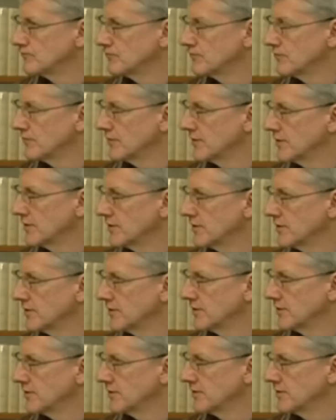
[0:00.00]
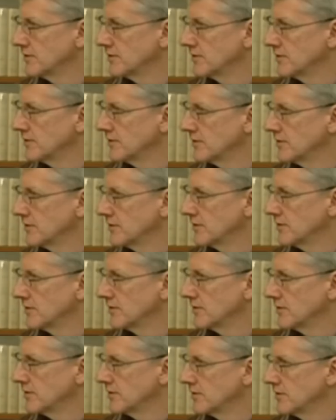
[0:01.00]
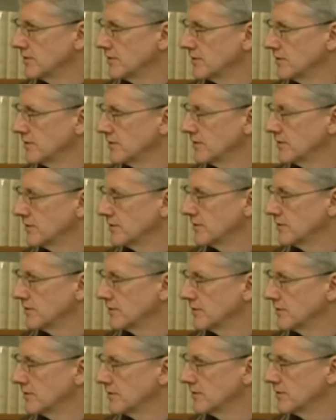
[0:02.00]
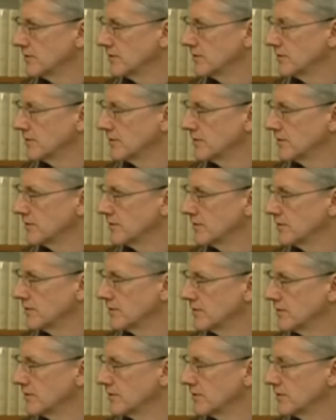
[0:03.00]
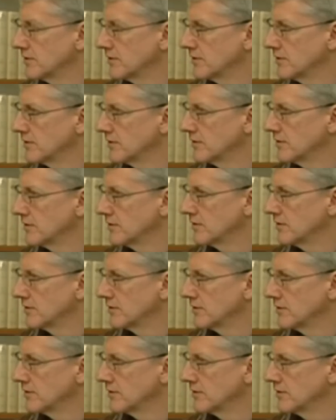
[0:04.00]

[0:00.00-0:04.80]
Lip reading: This person isn't speaking.